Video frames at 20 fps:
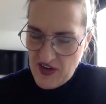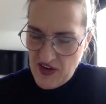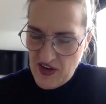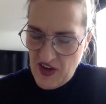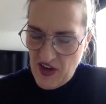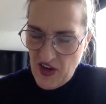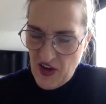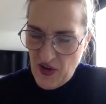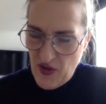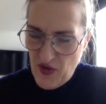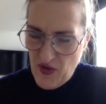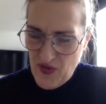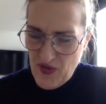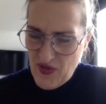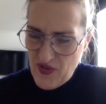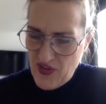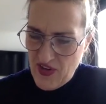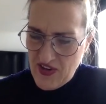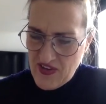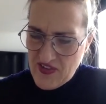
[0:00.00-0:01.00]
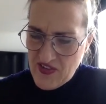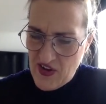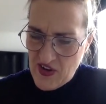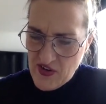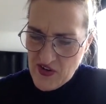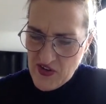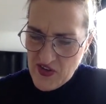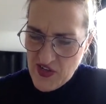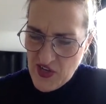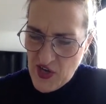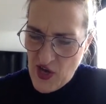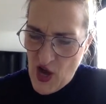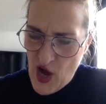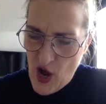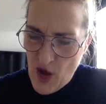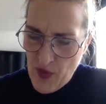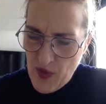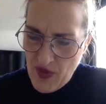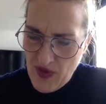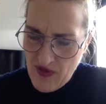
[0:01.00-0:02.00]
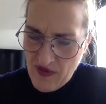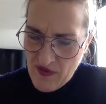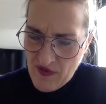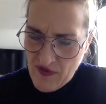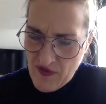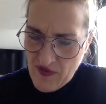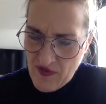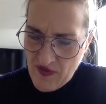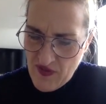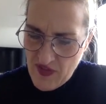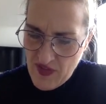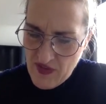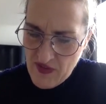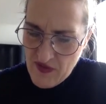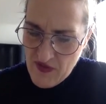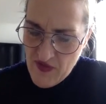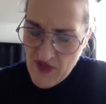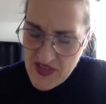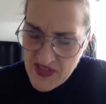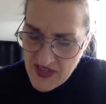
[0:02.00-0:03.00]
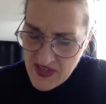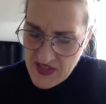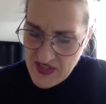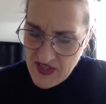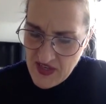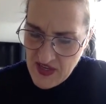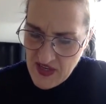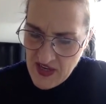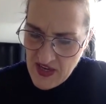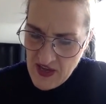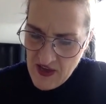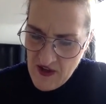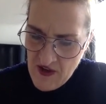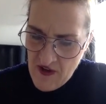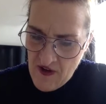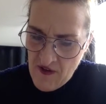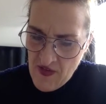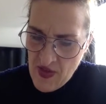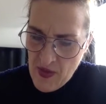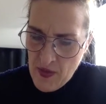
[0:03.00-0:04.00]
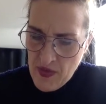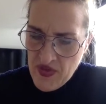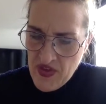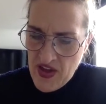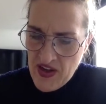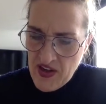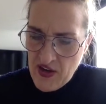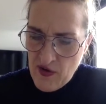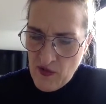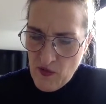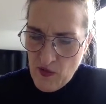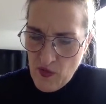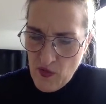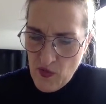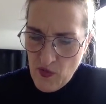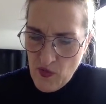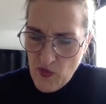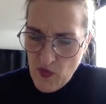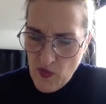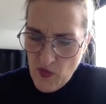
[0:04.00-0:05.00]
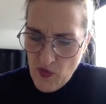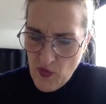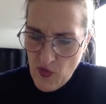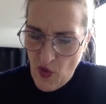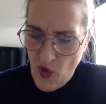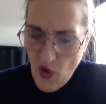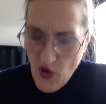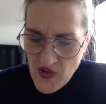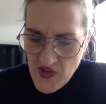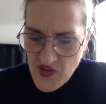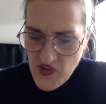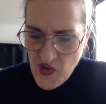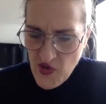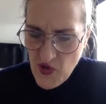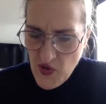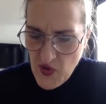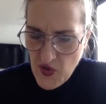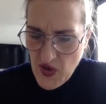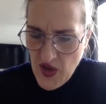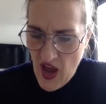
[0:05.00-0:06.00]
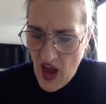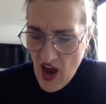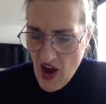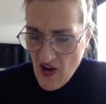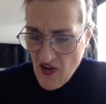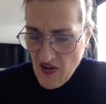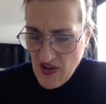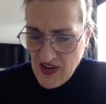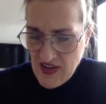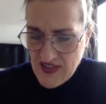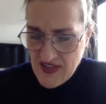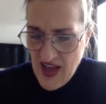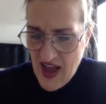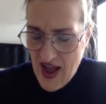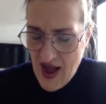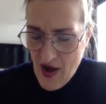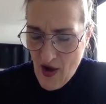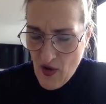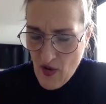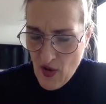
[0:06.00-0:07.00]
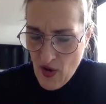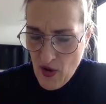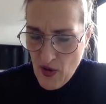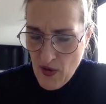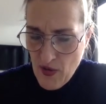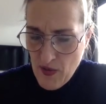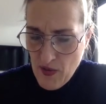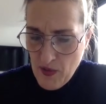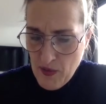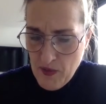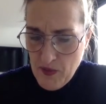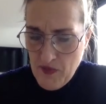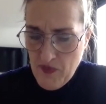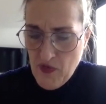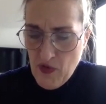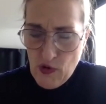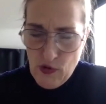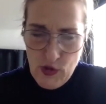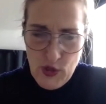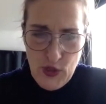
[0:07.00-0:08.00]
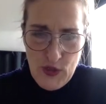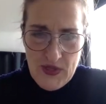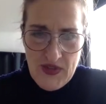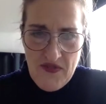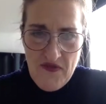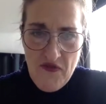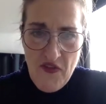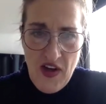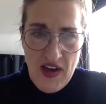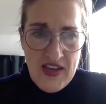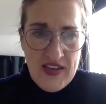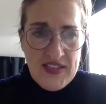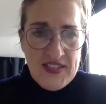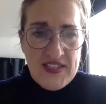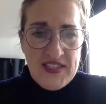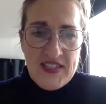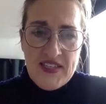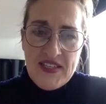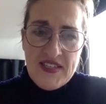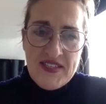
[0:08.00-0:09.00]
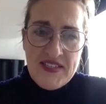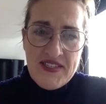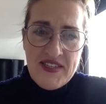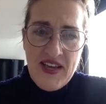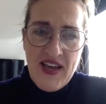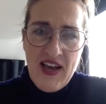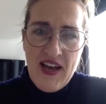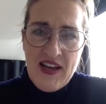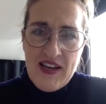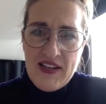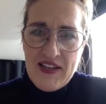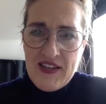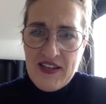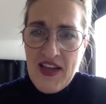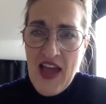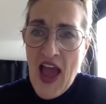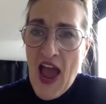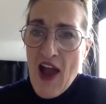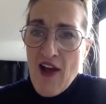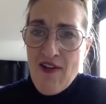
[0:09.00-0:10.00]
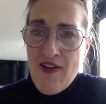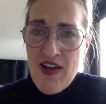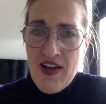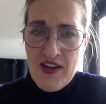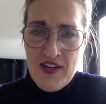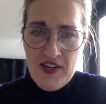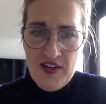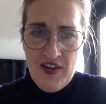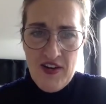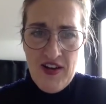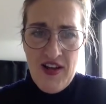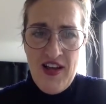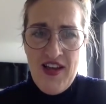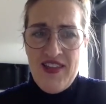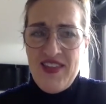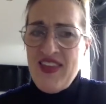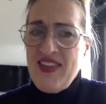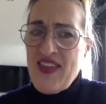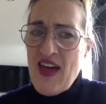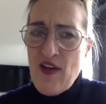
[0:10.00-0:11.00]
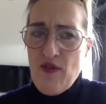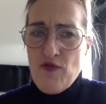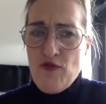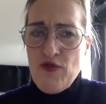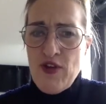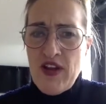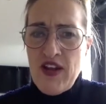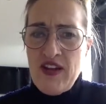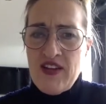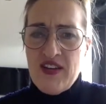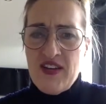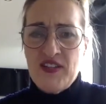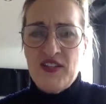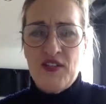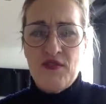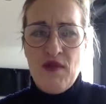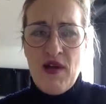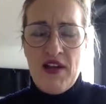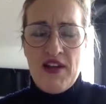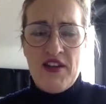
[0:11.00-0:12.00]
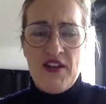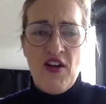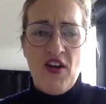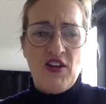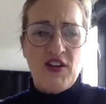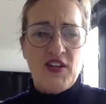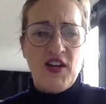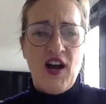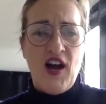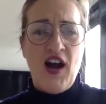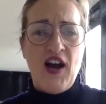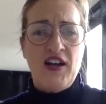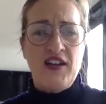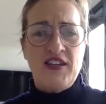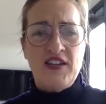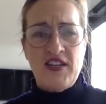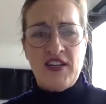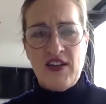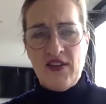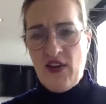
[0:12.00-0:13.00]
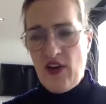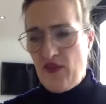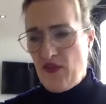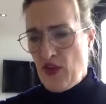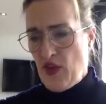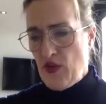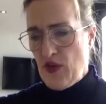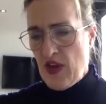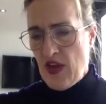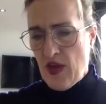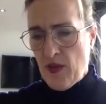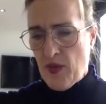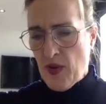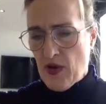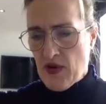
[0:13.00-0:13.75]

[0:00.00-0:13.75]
is not just a copy physically, but that it also carries our virtues and vices and character, then that really does threaten our idea of a unique